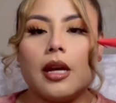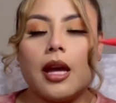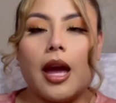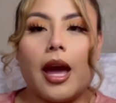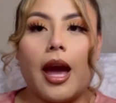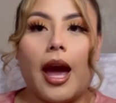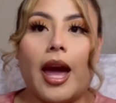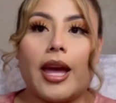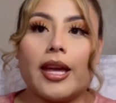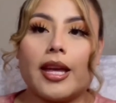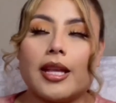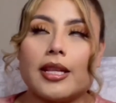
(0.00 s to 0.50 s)

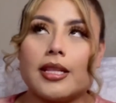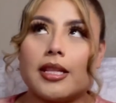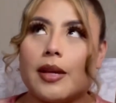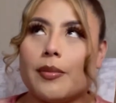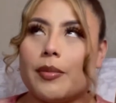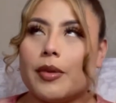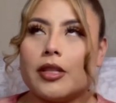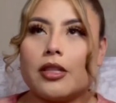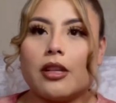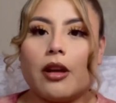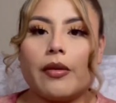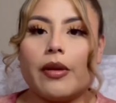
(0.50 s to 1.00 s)
I can't say,
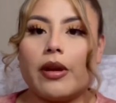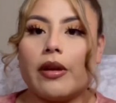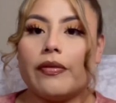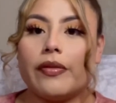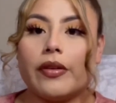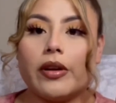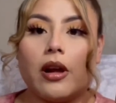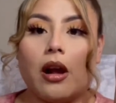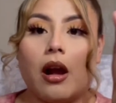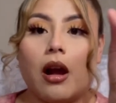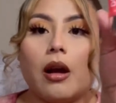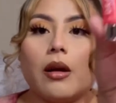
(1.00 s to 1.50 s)
sorry, I
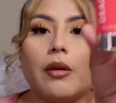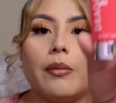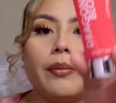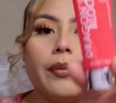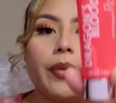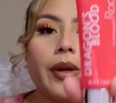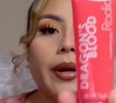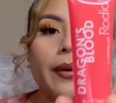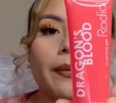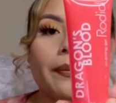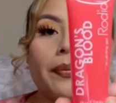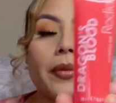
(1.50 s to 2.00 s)
forgot.
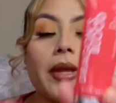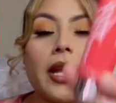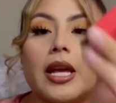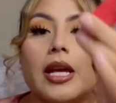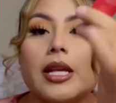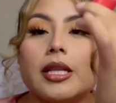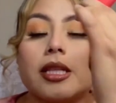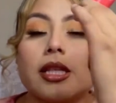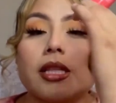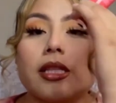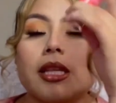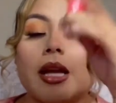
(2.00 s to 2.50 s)
But
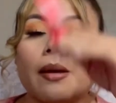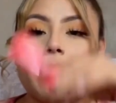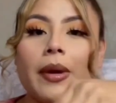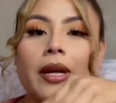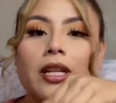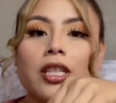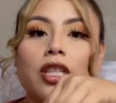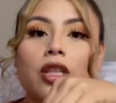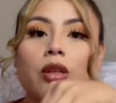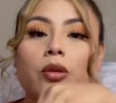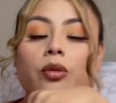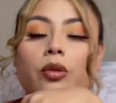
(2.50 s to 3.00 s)
since I'm
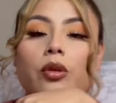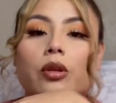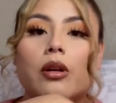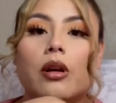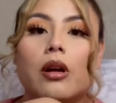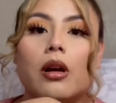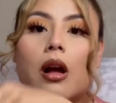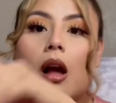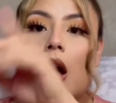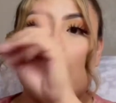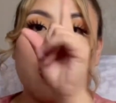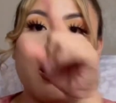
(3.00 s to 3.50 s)
actually
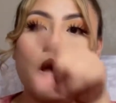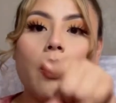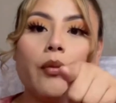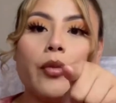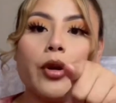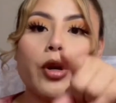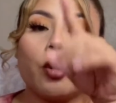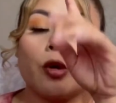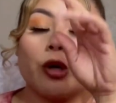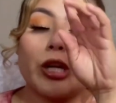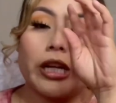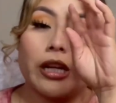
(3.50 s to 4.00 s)

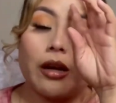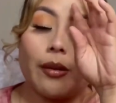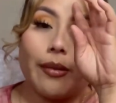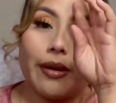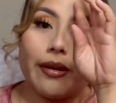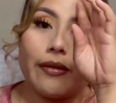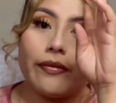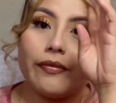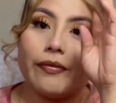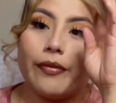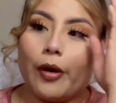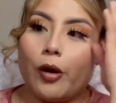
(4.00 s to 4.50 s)
recording on my
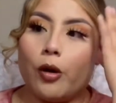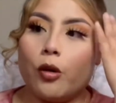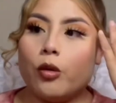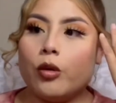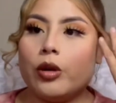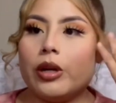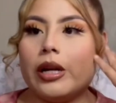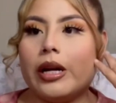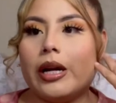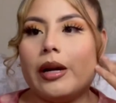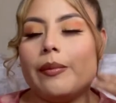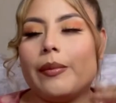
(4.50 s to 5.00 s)

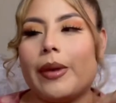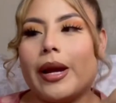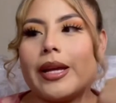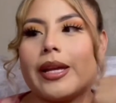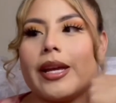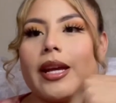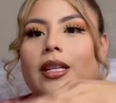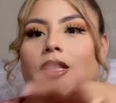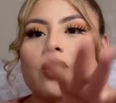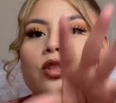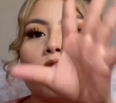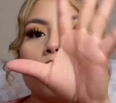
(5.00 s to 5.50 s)
phone, I
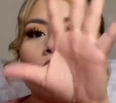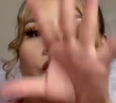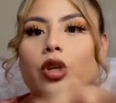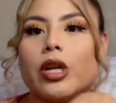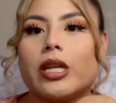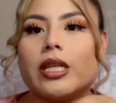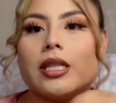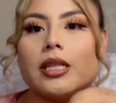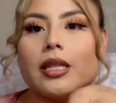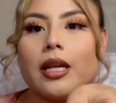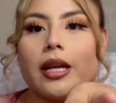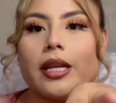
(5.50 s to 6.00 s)
can't tell you
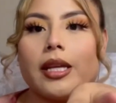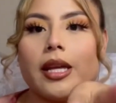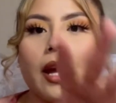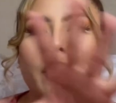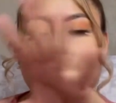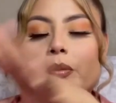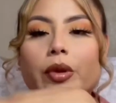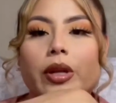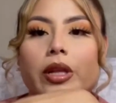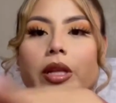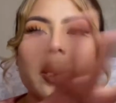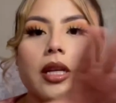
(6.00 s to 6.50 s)
guys, I can't
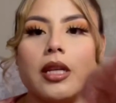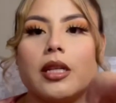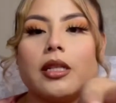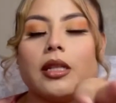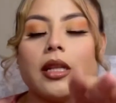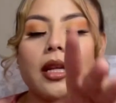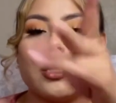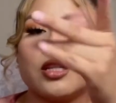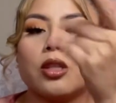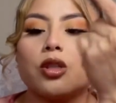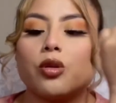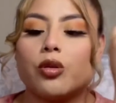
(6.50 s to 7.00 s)
really
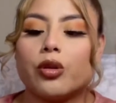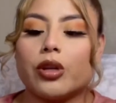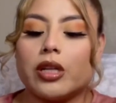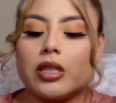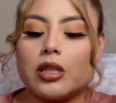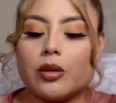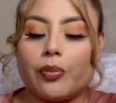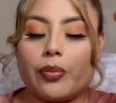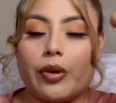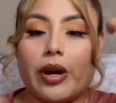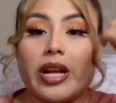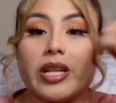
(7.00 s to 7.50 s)
like show you guys
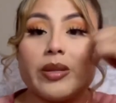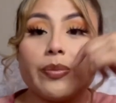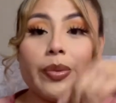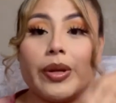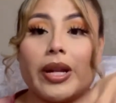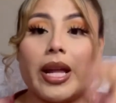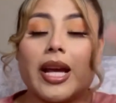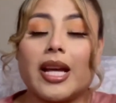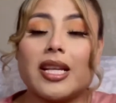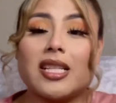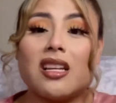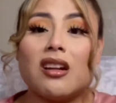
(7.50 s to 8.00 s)
the price. But
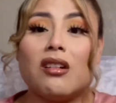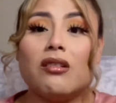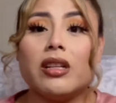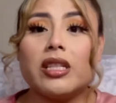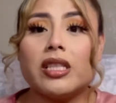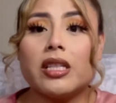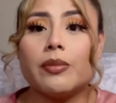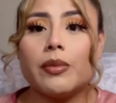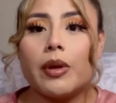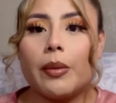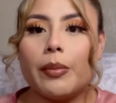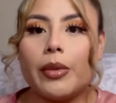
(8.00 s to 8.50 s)
like I said, I'll list
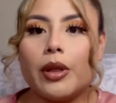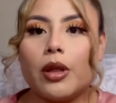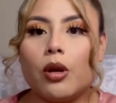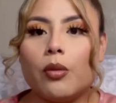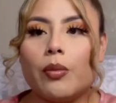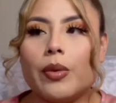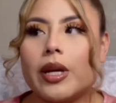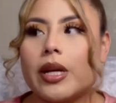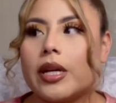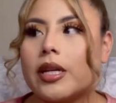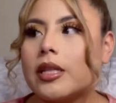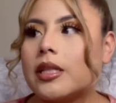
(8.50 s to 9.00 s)
them down below
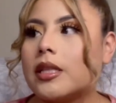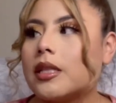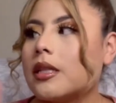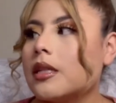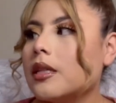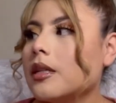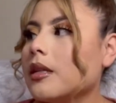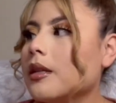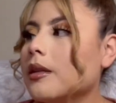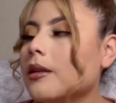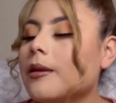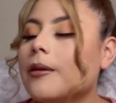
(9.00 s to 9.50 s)
because
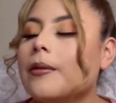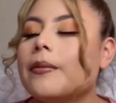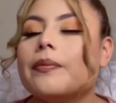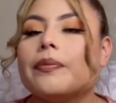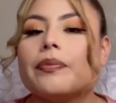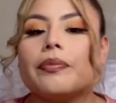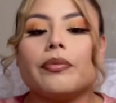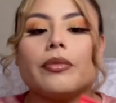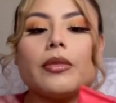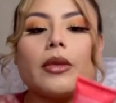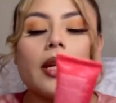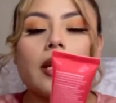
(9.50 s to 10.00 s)

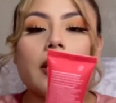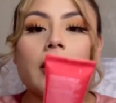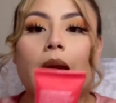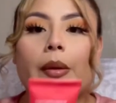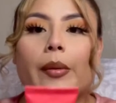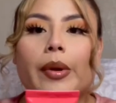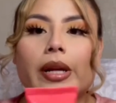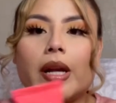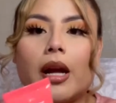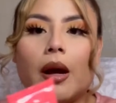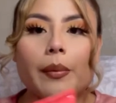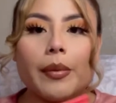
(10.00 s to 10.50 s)
yeah,
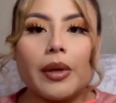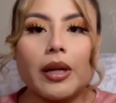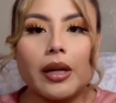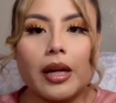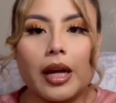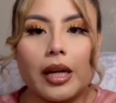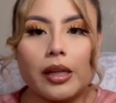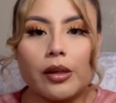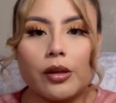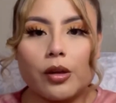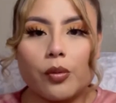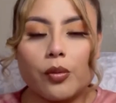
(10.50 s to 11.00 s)
right now I'm
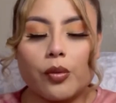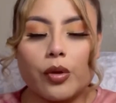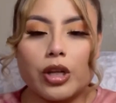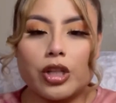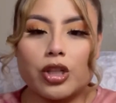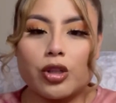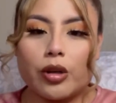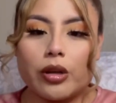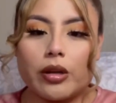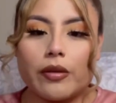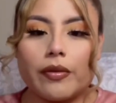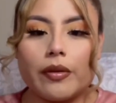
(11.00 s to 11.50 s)
kind of in a rush
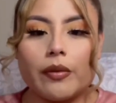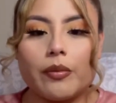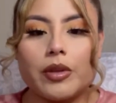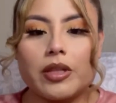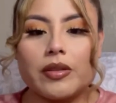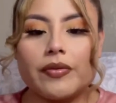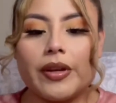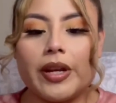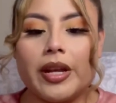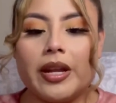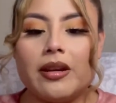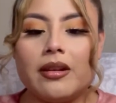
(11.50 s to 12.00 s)
trying to film this
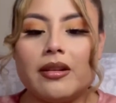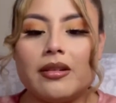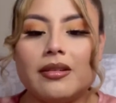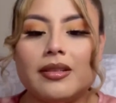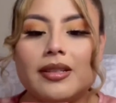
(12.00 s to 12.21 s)
video.